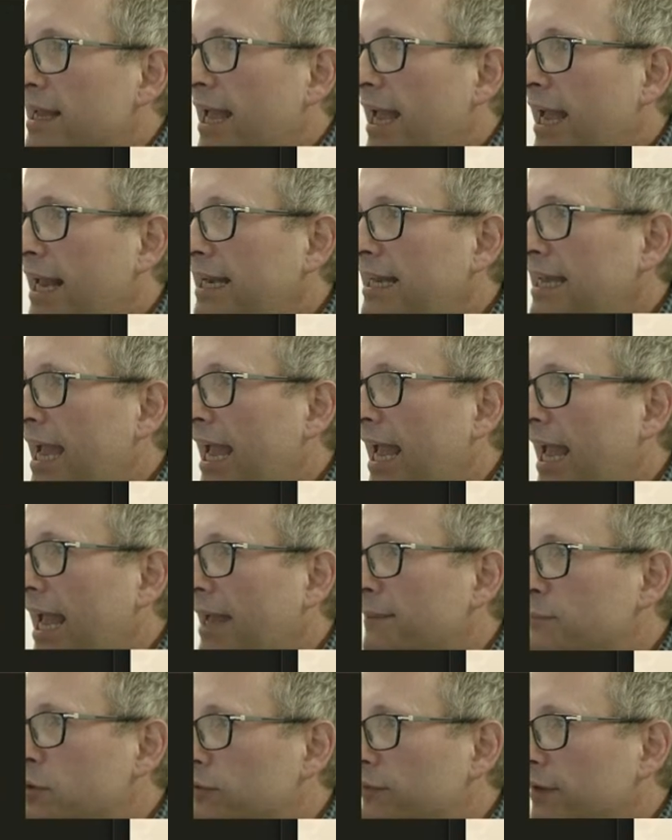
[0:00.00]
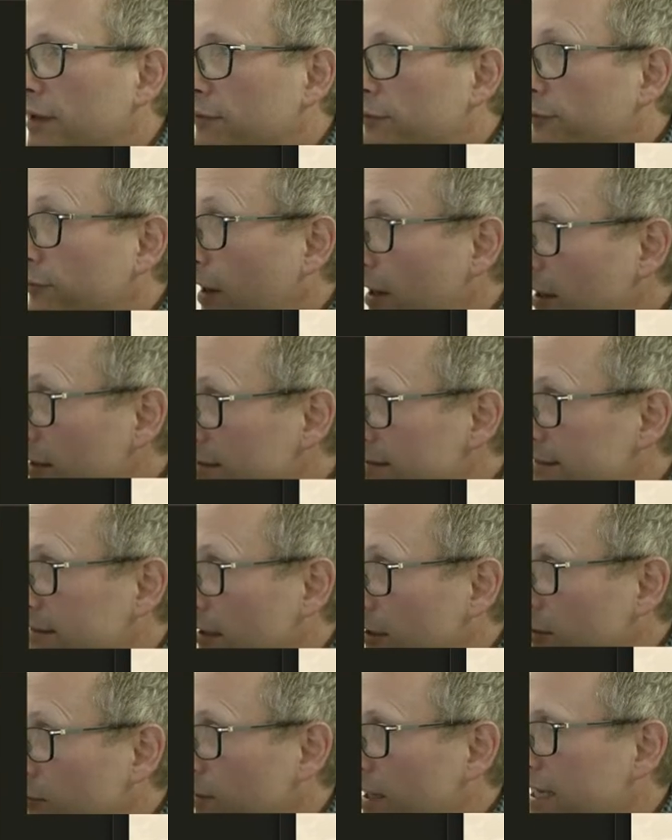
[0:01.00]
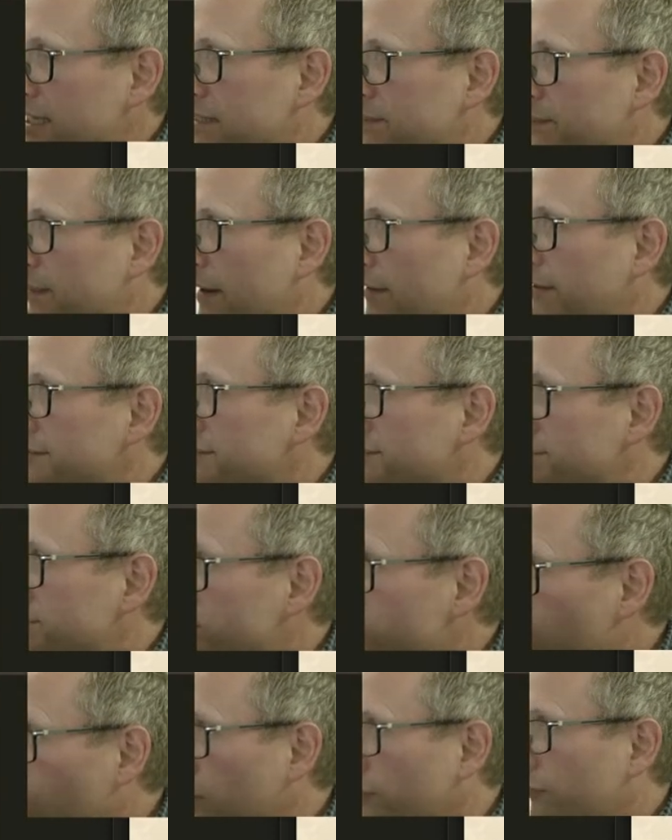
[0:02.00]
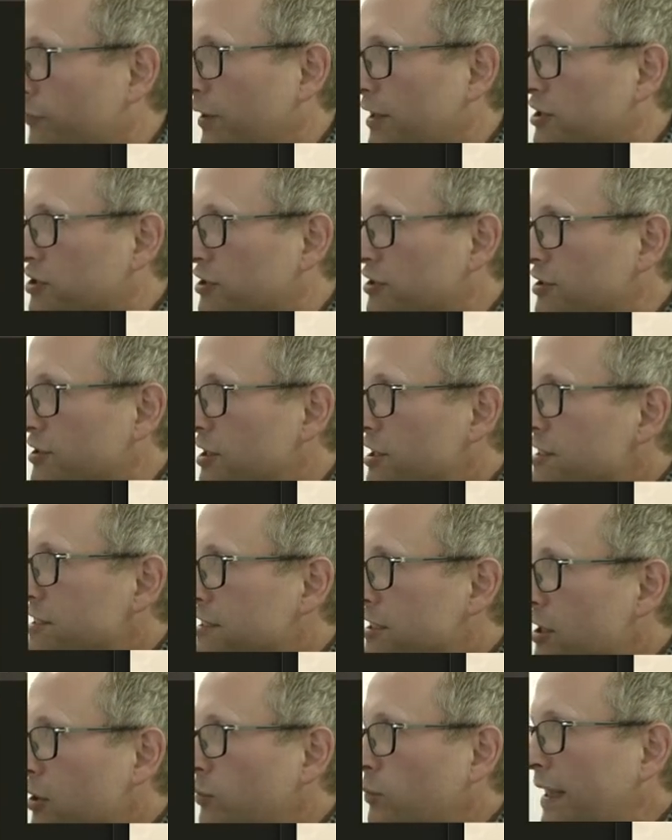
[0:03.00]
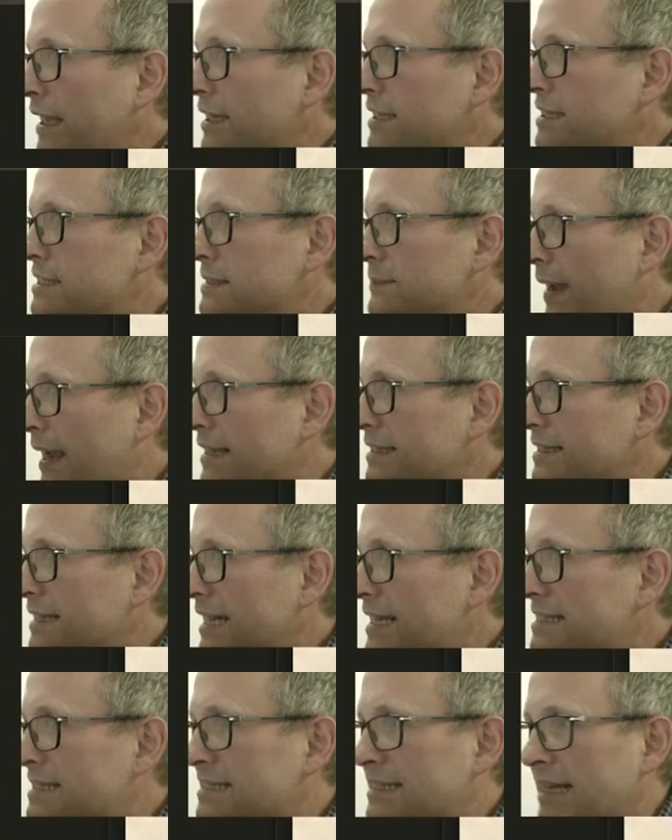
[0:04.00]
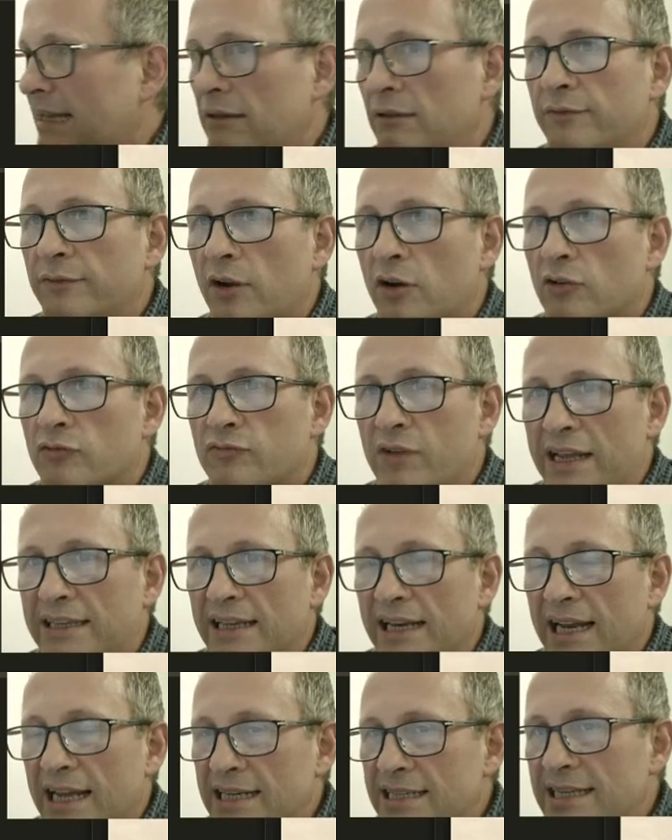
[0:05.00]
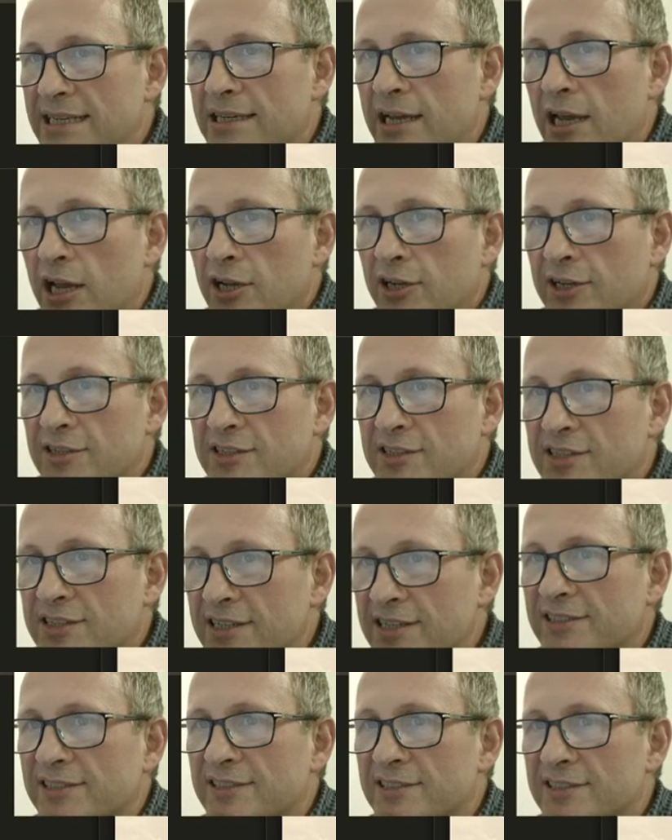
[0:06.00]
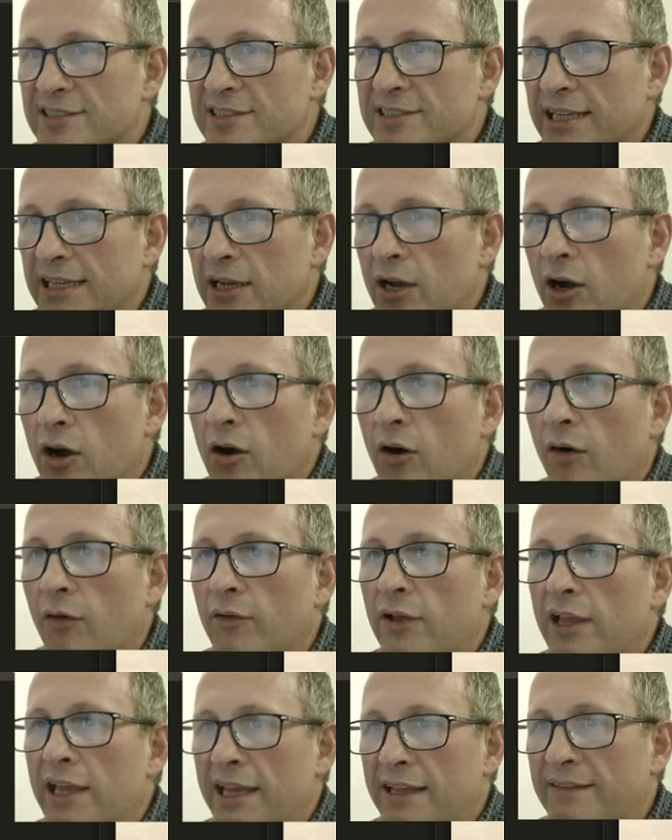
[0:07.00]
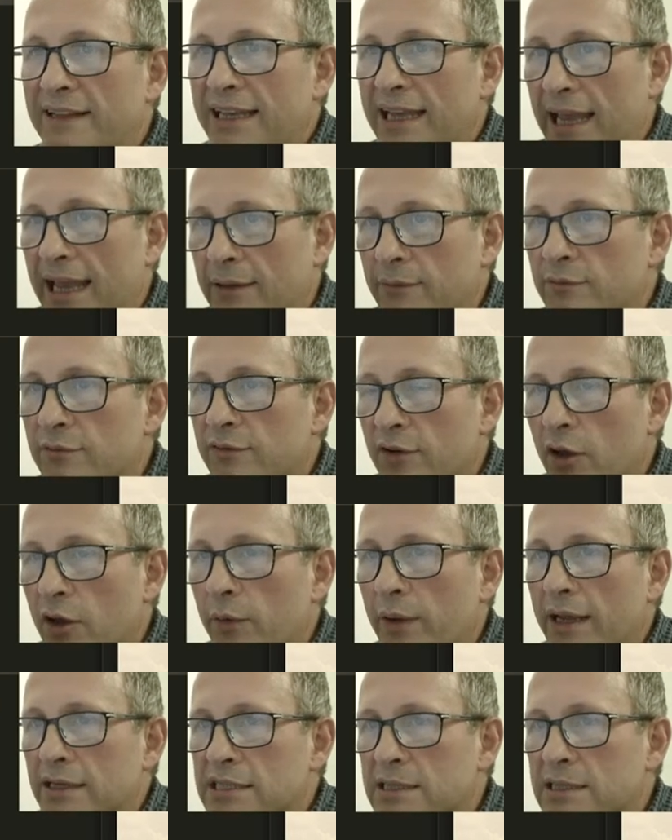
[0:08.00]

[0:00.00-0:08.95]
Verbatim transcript: Any air moving faster will experience more friction, so we expect a self regulated consistency or in the inflowing